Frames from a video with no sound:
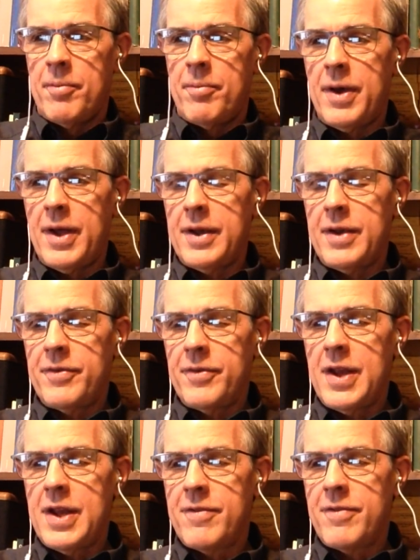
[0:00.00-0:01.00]
But in
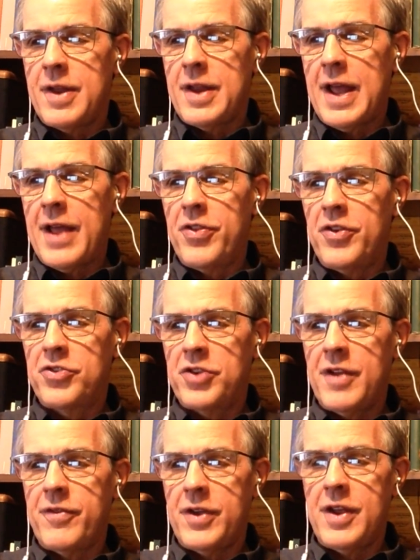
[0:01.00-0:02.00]
any event,
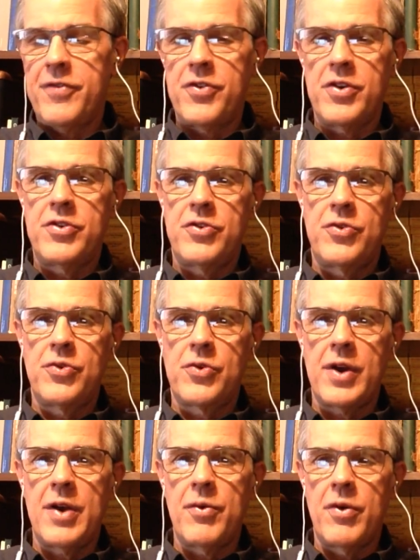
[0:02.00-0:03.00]
if your
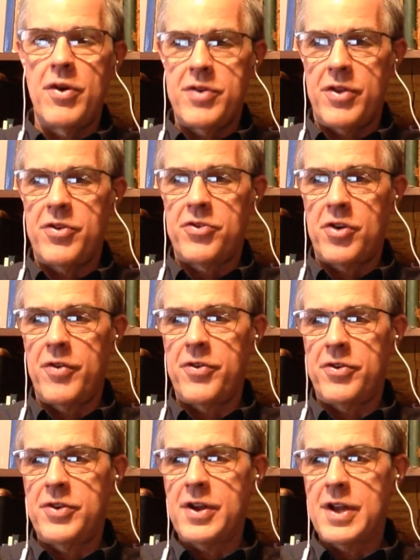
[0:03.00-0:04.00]
groundwater is at the
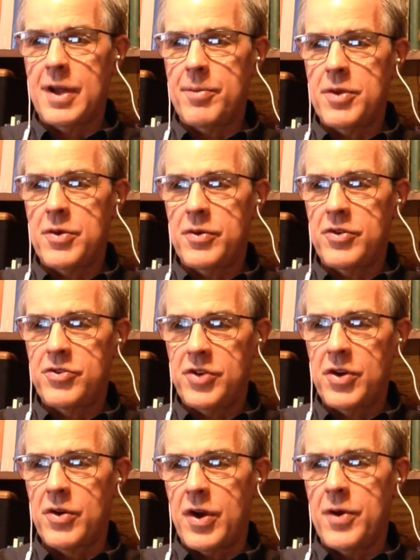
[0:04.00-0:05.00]
surface, DW is
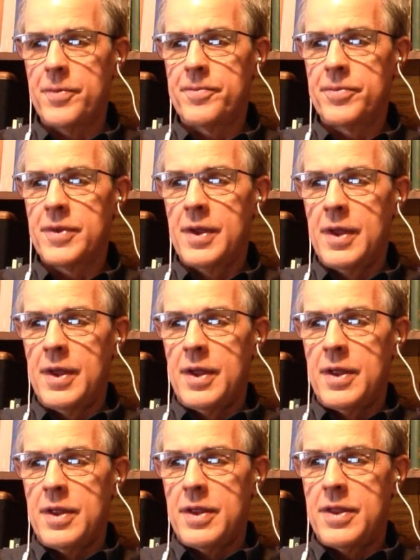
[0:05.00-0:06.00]
0,
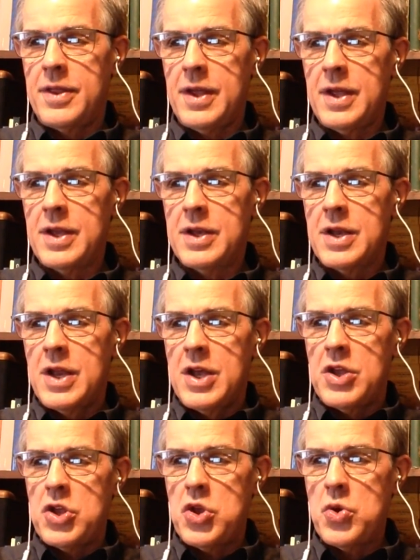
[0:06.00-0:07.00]
then
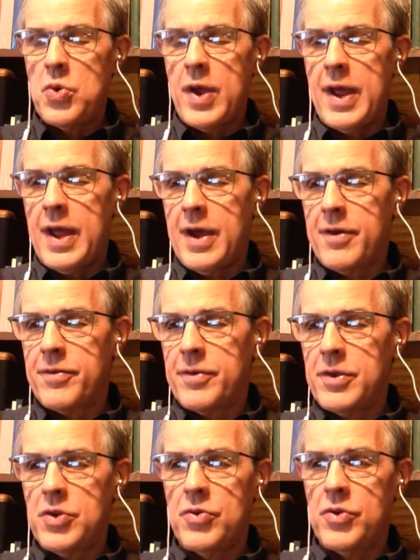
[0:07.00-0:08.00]

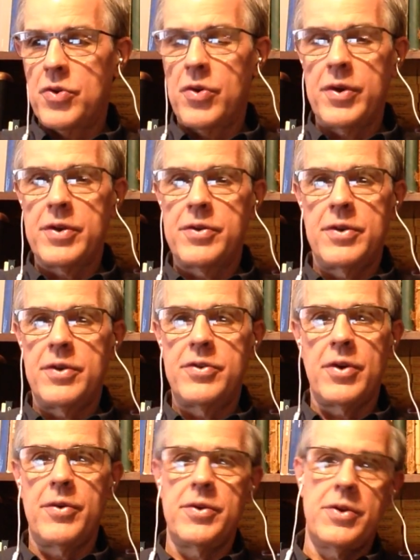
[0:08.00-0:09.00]
you're only,
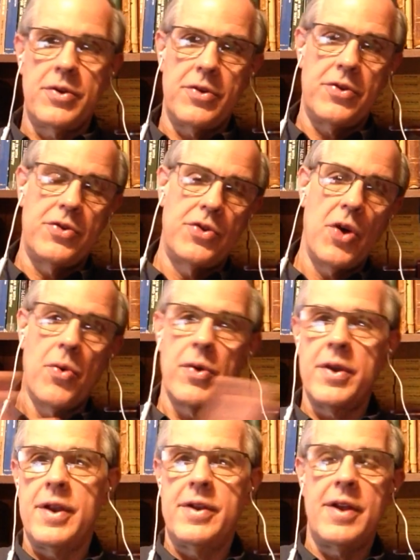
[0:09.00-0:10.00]
so it
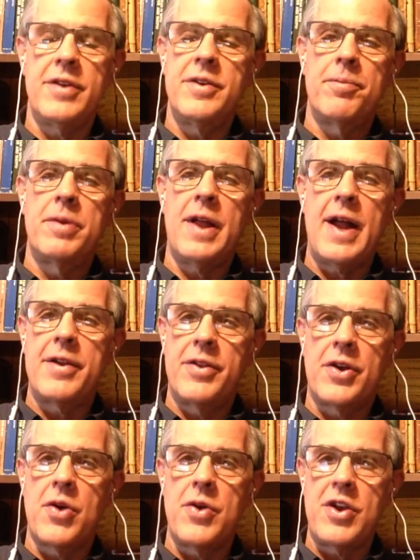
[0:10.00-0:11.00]
doesn't apply to
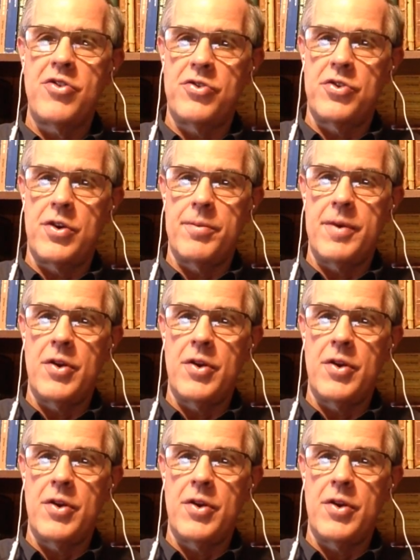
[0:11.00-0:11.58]
the cohesion term.